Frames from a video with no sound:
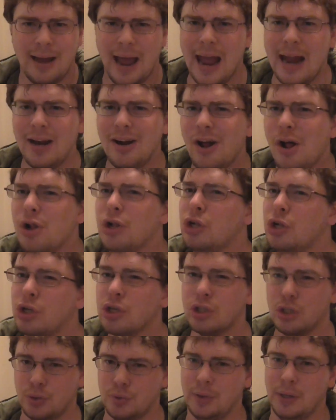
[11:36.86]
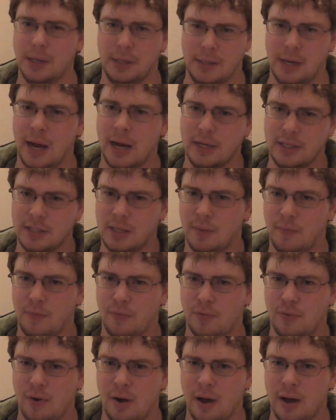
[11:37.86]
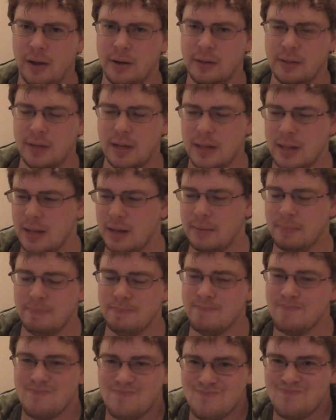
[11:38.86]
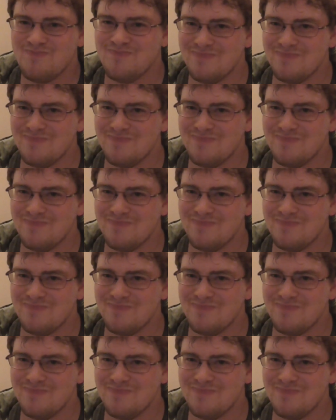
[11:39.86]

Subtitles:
And it all looks really nice up front, and then